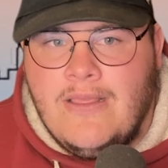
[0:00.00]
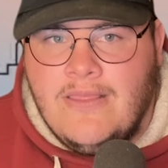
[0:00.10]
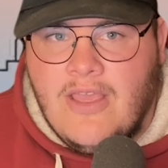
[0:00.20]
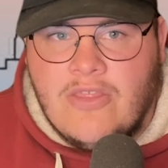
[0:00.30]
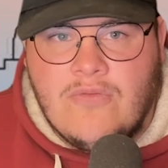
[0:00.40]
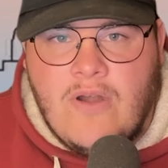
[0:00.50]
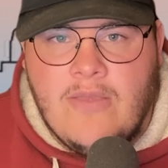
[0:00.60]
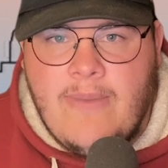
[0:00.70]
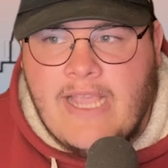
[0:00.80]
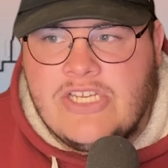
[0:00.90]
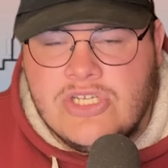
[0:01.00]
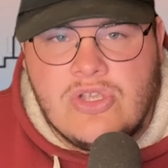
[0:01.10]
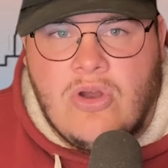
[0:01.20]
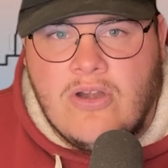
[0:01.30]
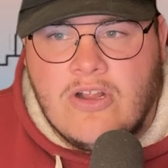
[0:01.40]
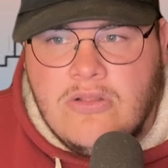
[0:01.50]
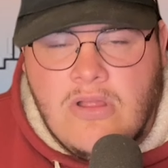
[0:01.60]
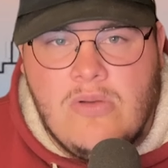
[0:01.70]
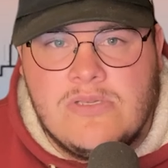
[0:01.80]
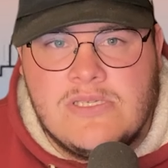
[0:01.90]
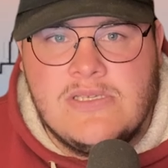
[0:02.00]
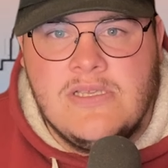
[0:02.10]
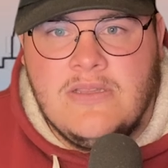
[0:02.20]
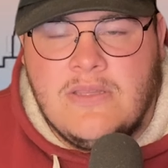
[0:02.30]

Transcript: the other running backs just aren't close